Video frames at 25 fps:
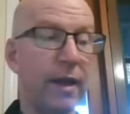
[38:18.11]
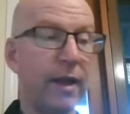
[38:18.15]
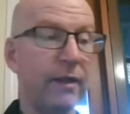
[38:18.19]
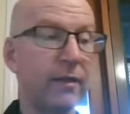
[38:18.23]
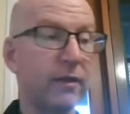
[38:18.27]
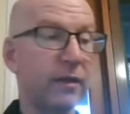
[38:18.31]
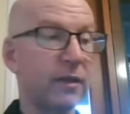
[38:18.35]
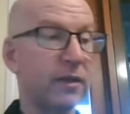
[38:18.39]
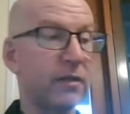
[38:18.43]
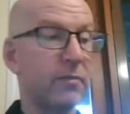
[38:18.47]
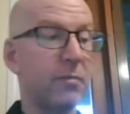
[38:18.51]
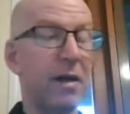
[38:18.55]

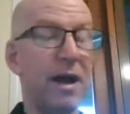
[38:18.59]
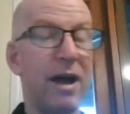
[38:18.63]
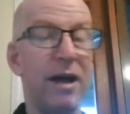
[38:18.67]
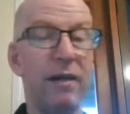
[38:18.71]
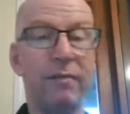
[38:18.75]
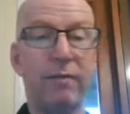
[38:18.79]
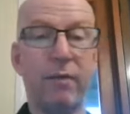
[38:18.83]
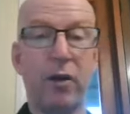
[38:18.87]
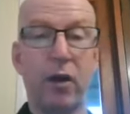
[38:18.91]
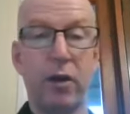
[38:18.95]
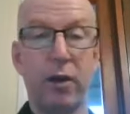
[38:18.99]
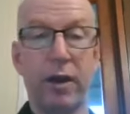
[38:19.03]
as a
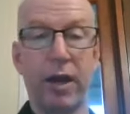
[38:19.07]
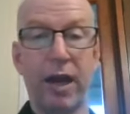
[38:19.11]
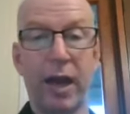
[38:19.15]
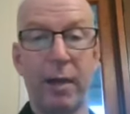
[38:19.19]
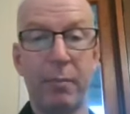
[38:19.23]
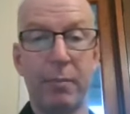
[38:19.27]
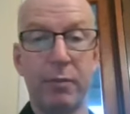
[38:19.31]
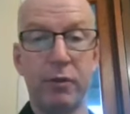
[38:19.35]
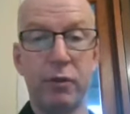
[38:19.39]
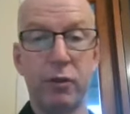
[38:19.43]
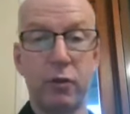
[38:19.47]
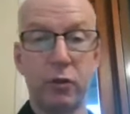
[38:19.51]
smartphone
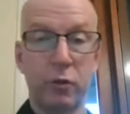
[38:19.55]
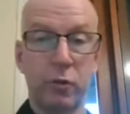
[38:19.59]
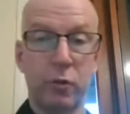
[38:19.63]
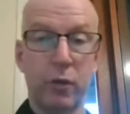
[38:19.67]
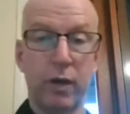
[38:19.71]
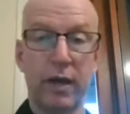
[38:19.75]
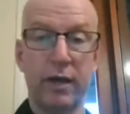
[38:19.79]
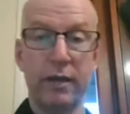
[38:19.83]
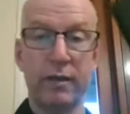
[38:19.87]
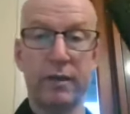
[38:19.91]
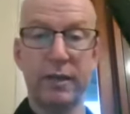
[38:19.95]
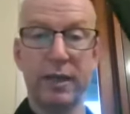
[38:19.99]
app
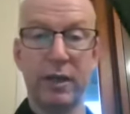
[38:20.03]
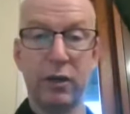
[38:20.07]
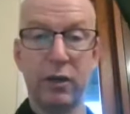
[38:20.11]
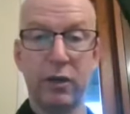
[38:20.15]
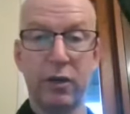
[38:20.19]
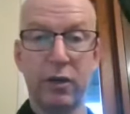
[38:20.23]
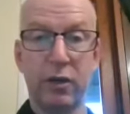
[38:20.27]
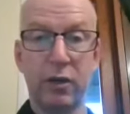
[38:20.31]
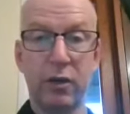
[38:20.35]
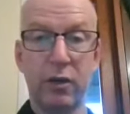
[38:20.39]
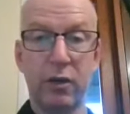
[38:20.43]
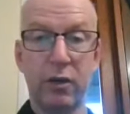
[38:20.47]
to sit
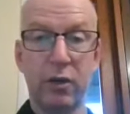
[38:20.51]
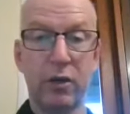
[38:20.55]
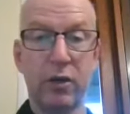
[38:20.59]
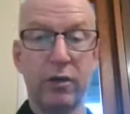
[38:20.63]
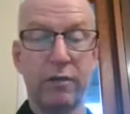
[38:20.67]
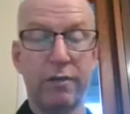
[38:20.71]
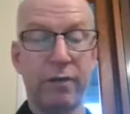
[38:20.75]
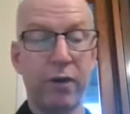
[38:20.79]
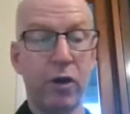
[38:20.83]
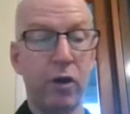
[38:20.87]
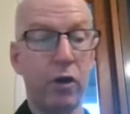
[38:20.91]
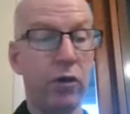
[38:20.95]
on
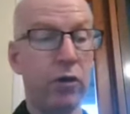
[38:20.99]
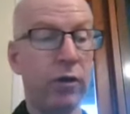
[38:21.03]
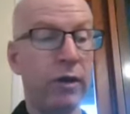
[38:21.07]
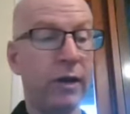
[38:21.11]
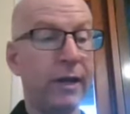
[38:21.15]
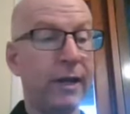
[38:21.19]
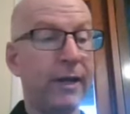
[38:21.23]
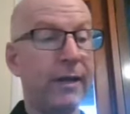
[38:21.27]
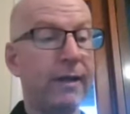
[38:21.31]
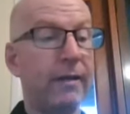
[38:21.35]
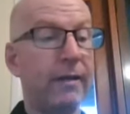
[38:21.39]
your phone.